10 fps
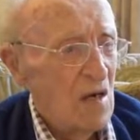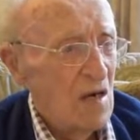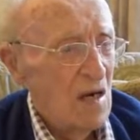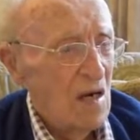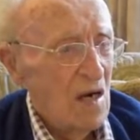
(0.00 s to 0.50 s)

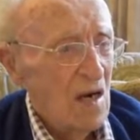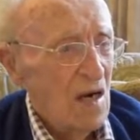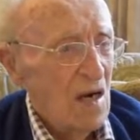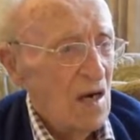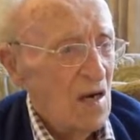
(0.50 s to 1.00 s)
Yeah,
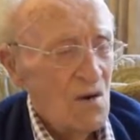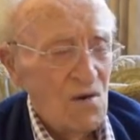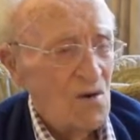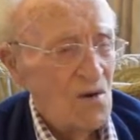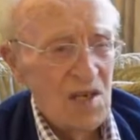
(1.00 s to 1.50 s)

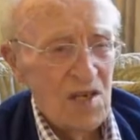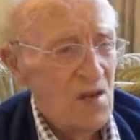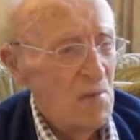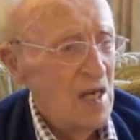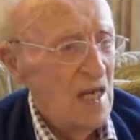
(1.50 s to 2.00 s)
there's no
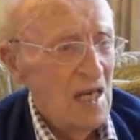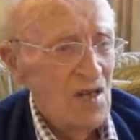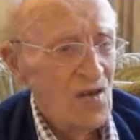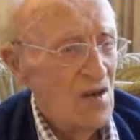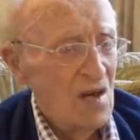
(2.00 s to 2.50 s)

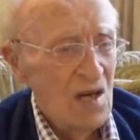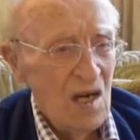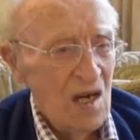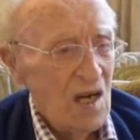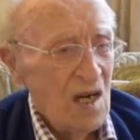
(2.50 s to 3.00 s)
discrimination
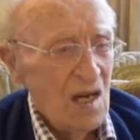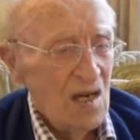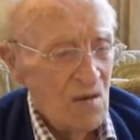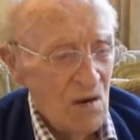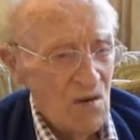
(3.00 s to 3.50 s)

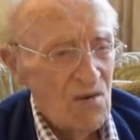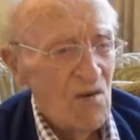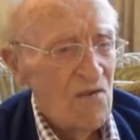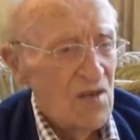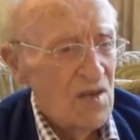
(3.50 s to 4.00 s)
you
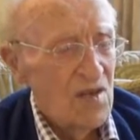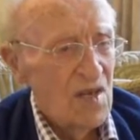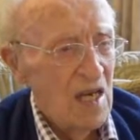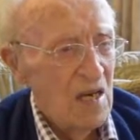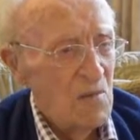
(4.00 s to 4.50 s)
also for the
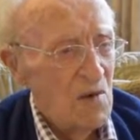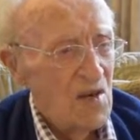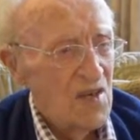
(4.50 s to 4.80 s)
same.